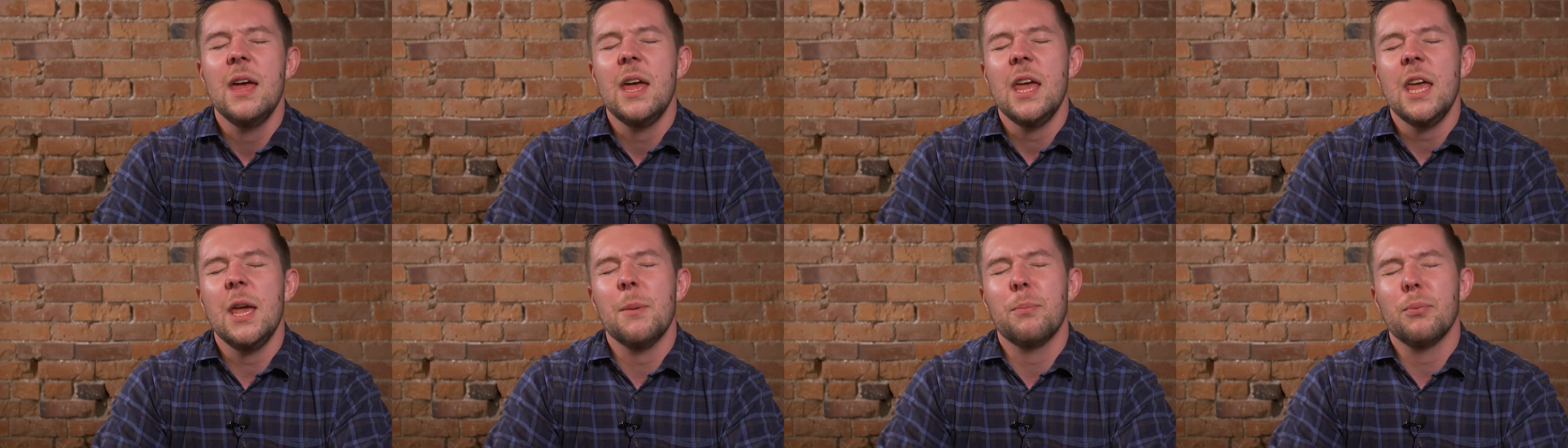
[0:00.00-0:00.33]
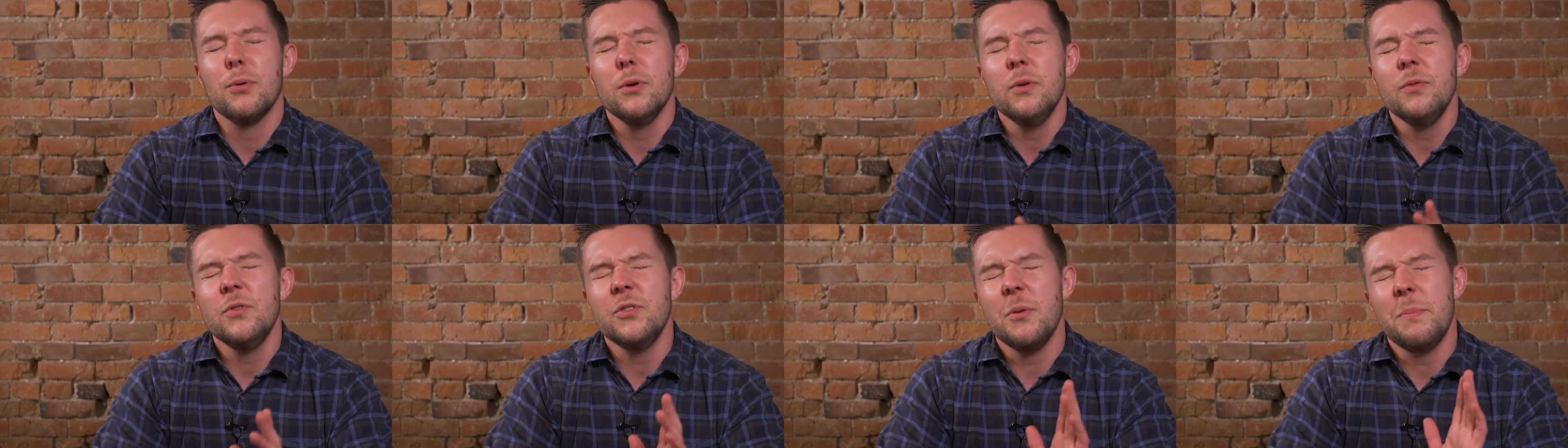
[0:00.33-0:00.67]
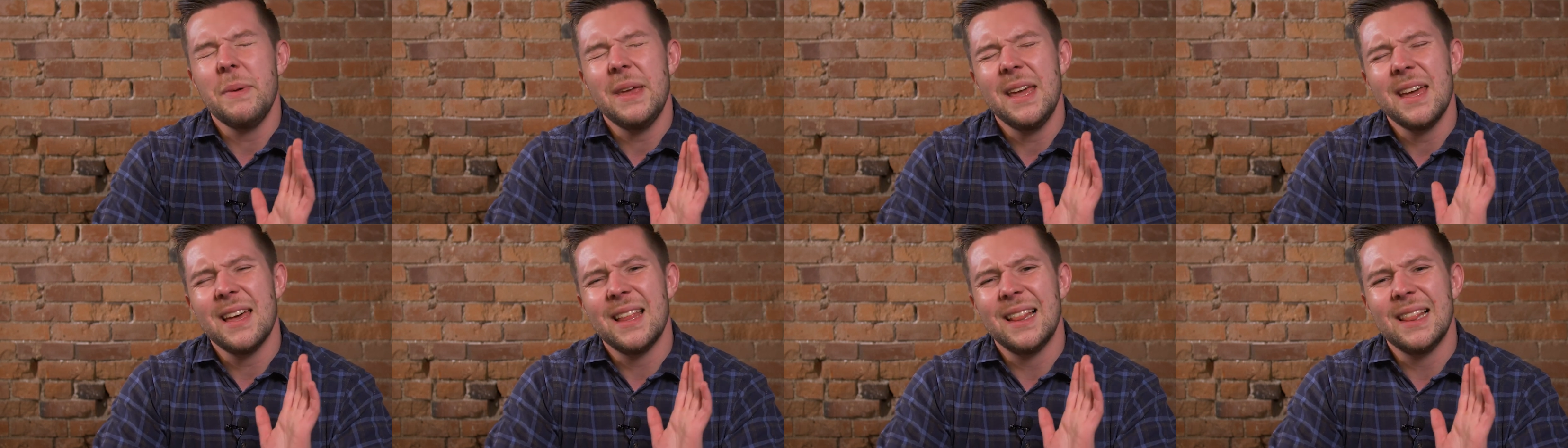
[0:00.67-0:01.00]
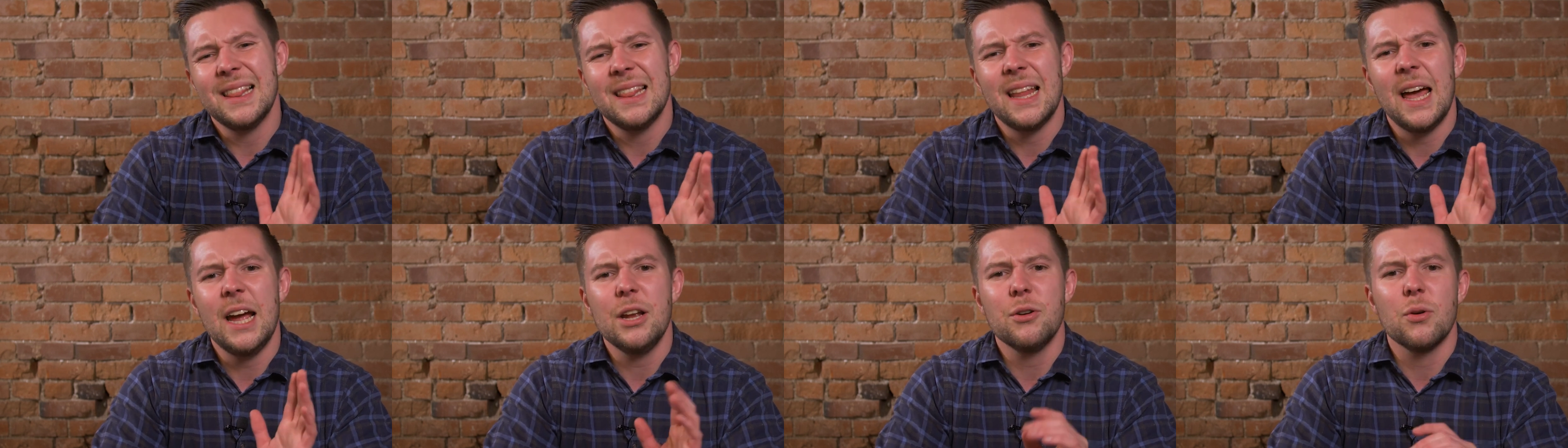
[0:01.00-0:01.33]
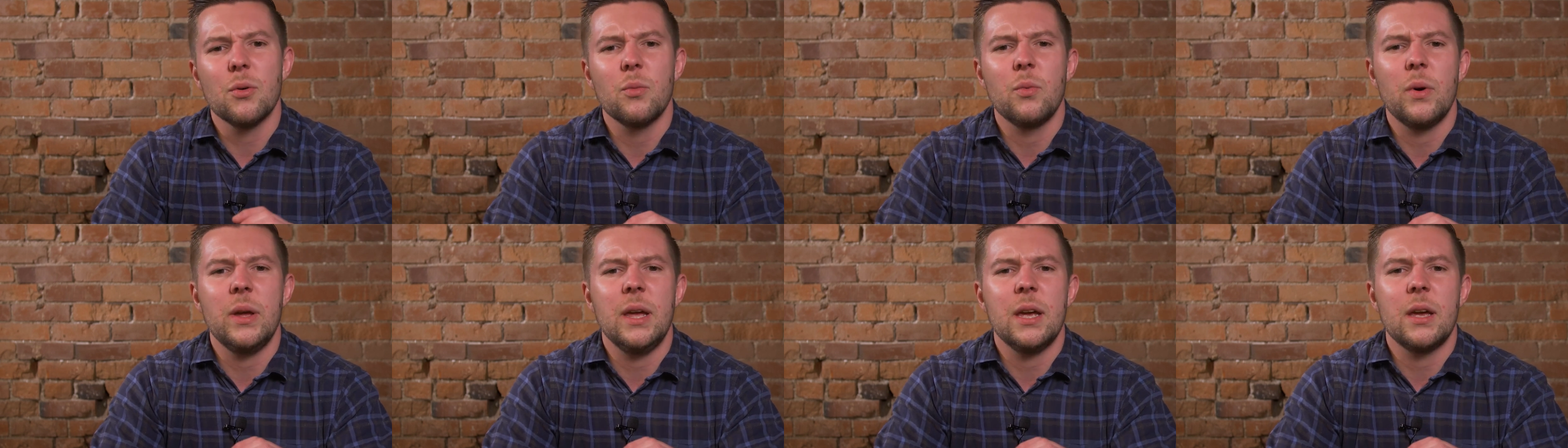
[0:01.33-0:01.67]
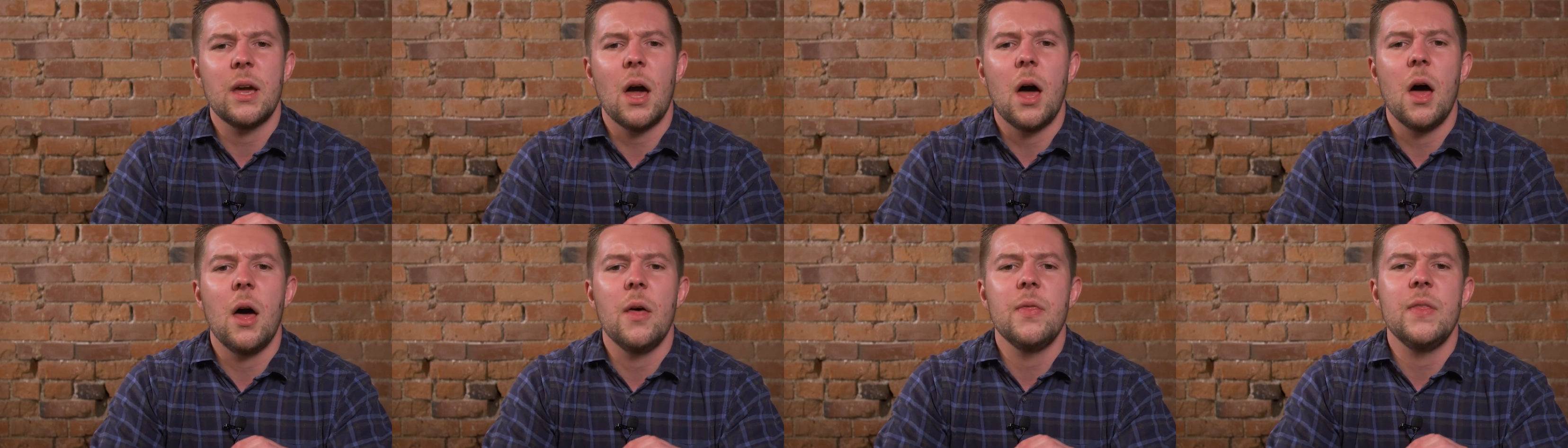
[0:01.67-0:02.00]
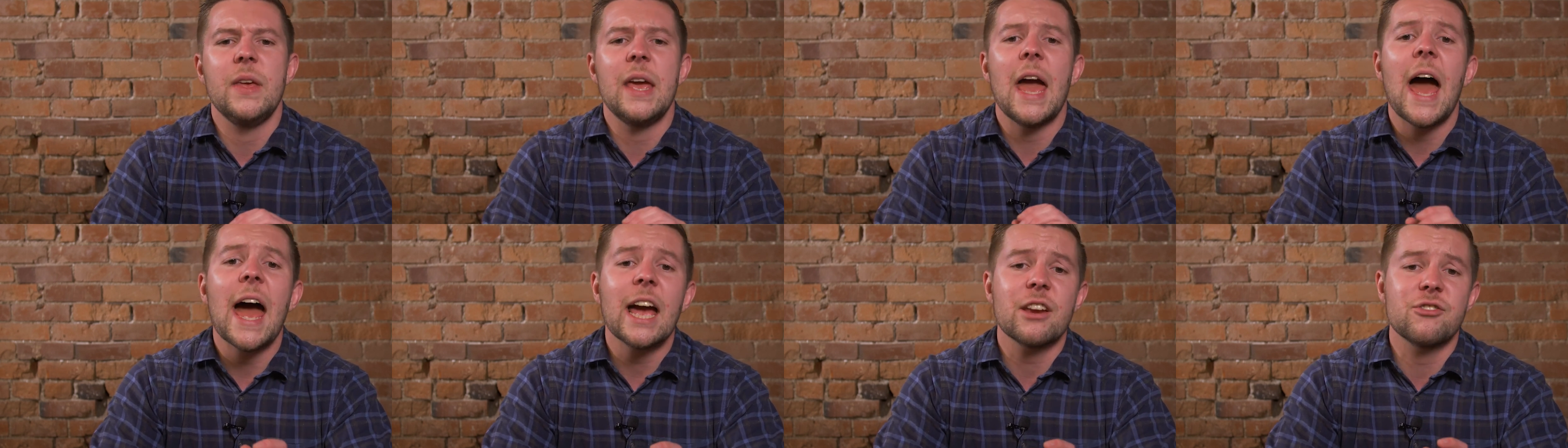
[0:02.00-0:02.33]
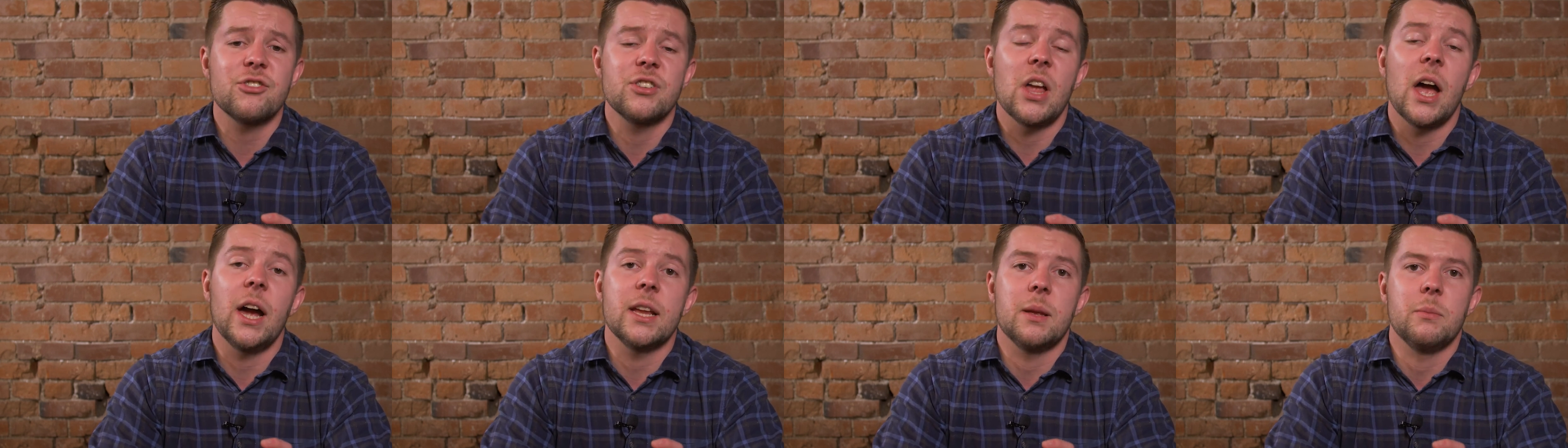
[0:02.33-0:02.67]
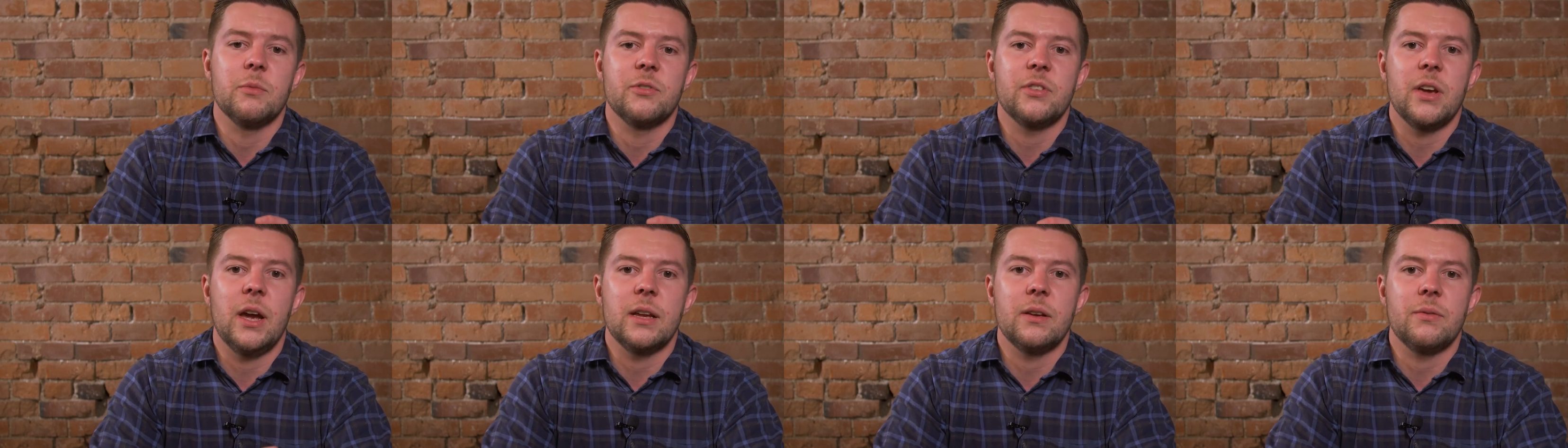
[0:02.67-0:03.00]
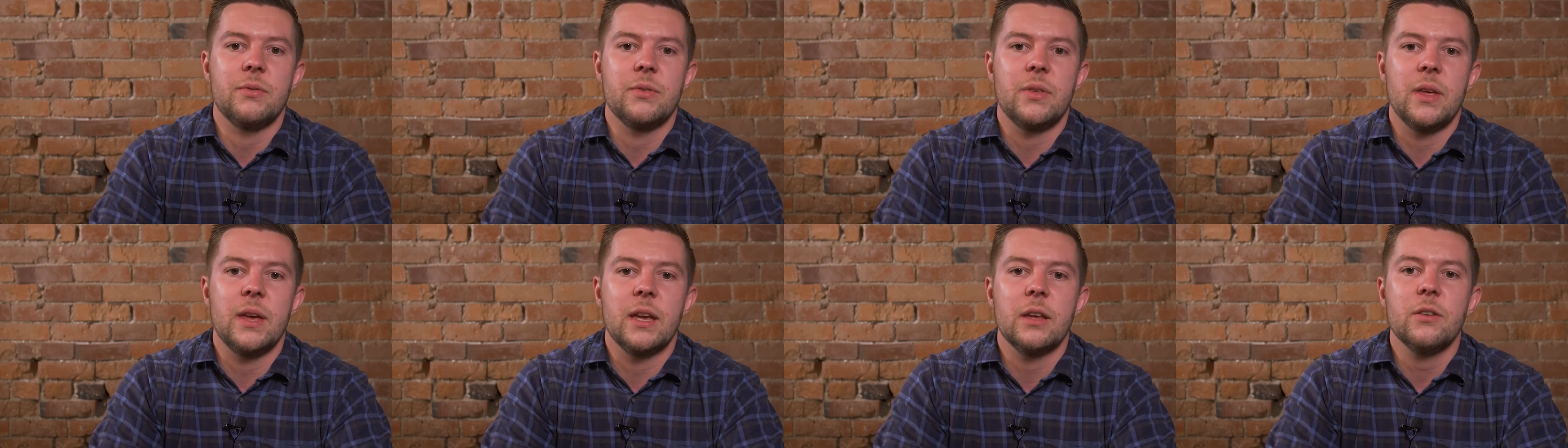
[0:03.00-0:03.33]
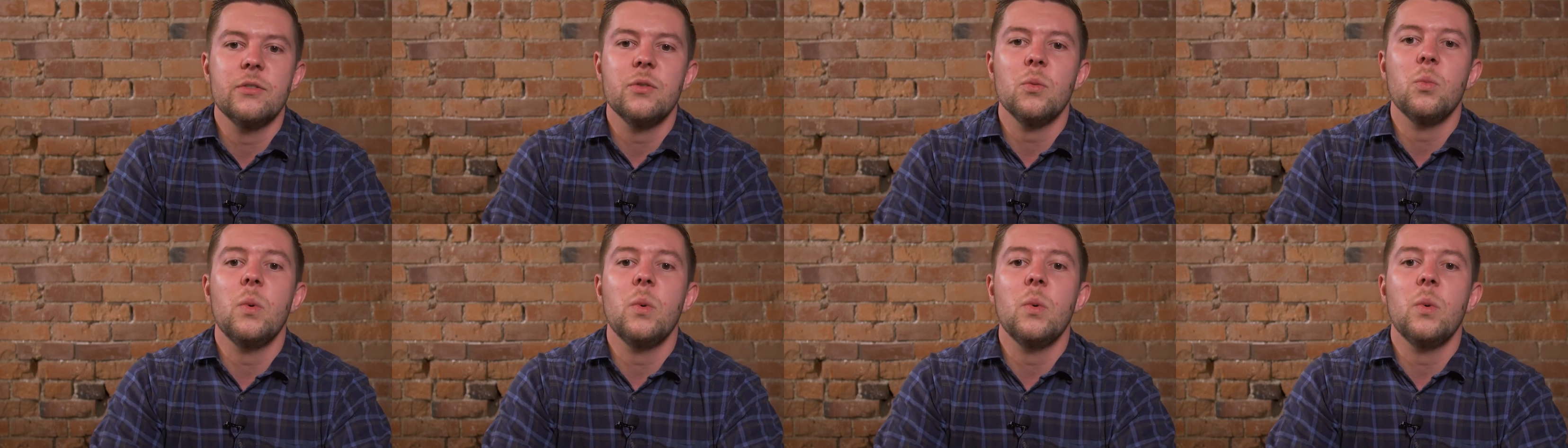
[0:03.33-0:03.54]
It proved to be a lighter week on the action item side of things,